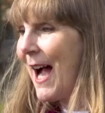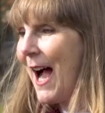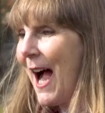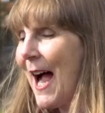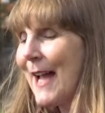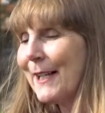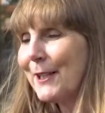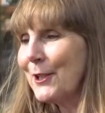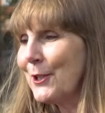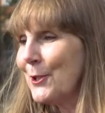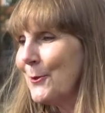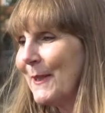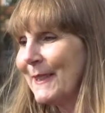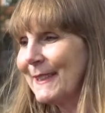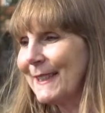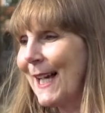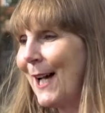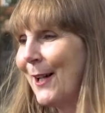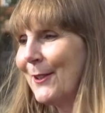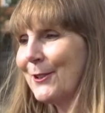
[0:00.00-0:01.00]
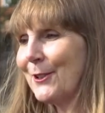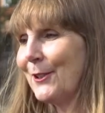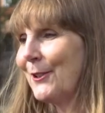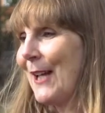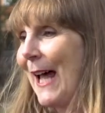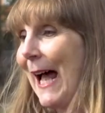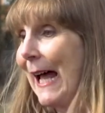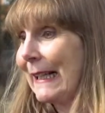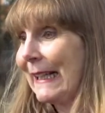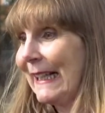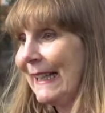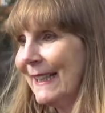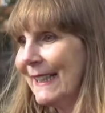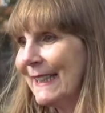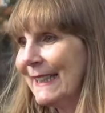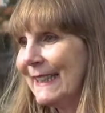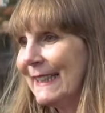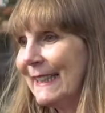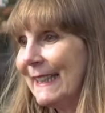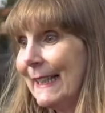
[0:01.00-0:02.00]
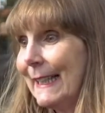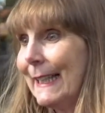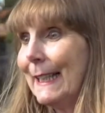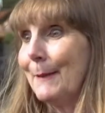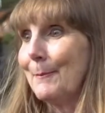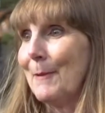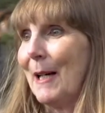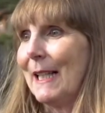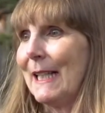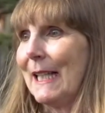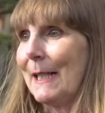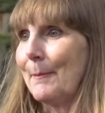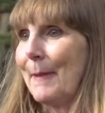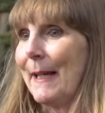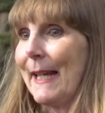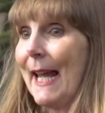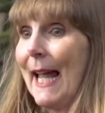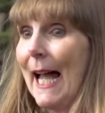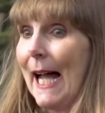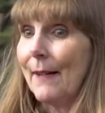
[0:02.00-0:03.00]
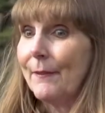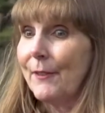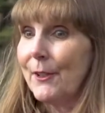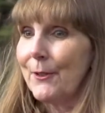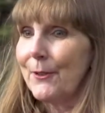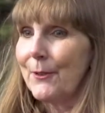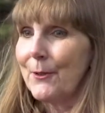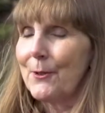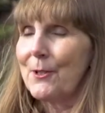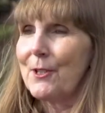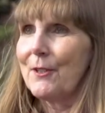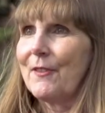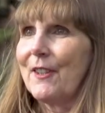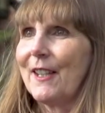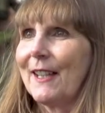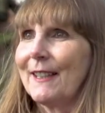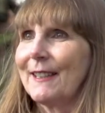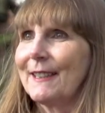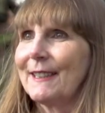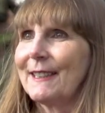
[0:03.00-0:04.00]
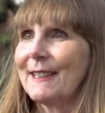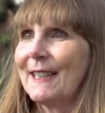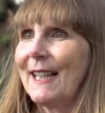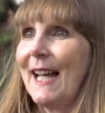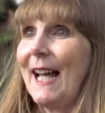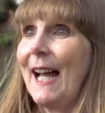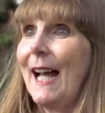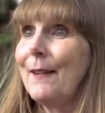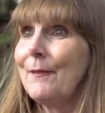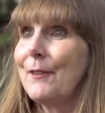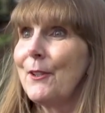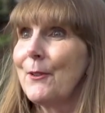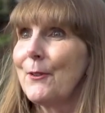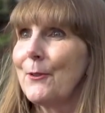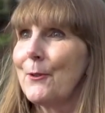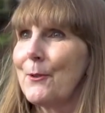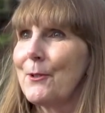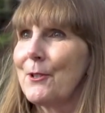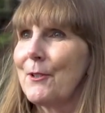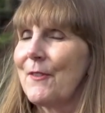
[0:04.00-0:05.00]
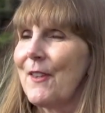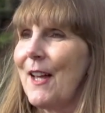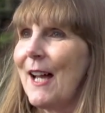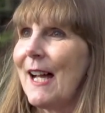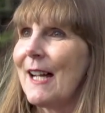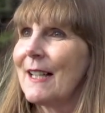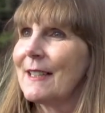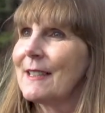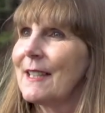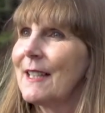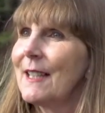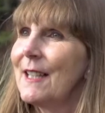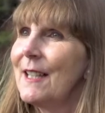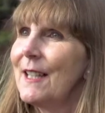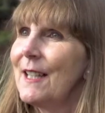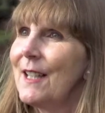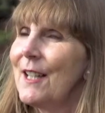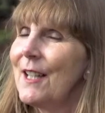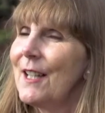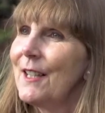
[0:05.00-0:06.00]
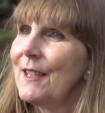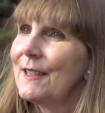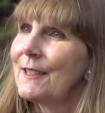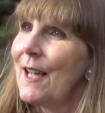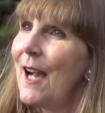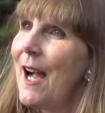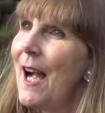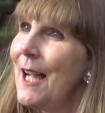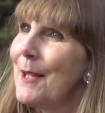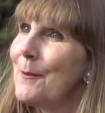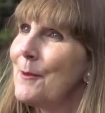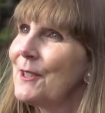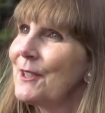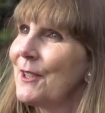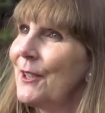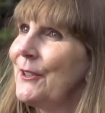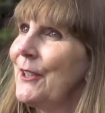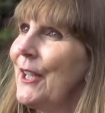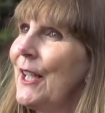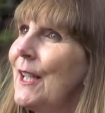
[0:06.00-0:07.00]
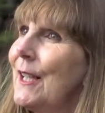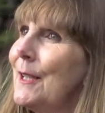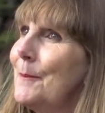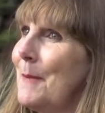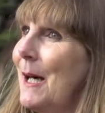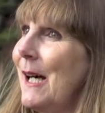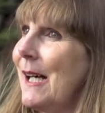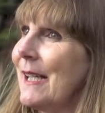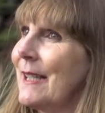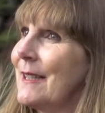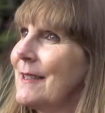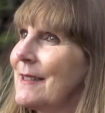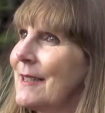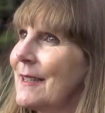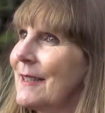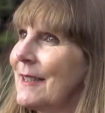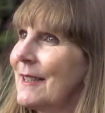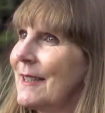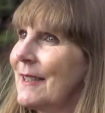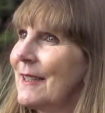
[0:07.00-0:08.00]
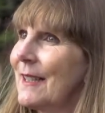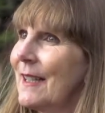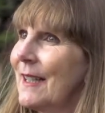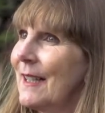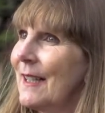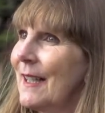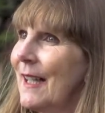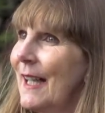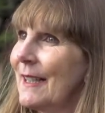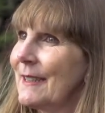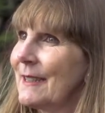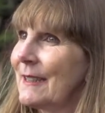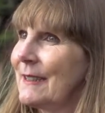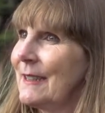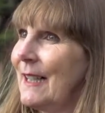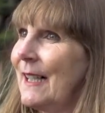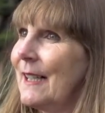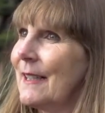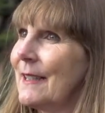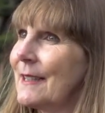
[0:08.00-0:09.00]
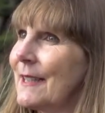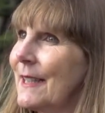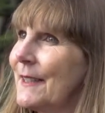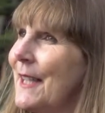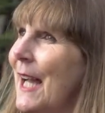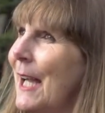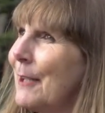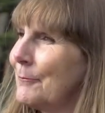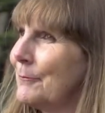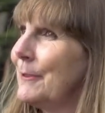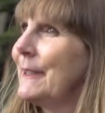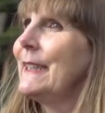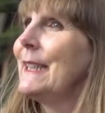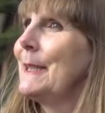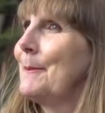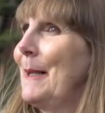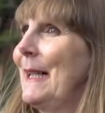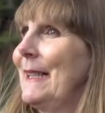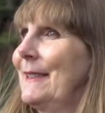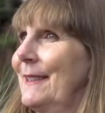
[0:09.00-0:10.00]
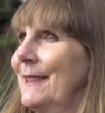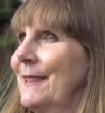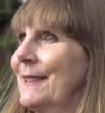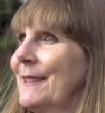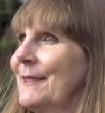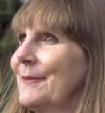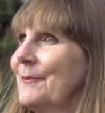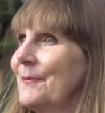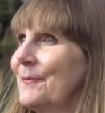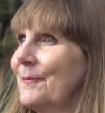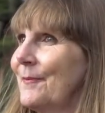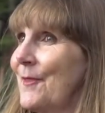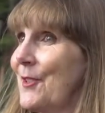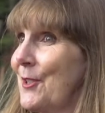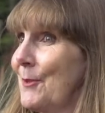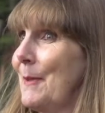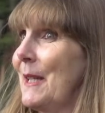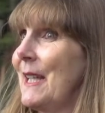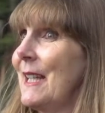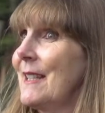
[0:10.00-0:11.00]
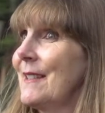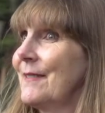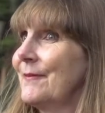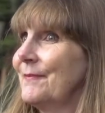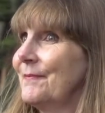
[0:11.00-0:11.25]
I could always count on Ali emailing me, have you thought of this? Have you thought of that? So I was on her mind as a client, and that really mattered to me.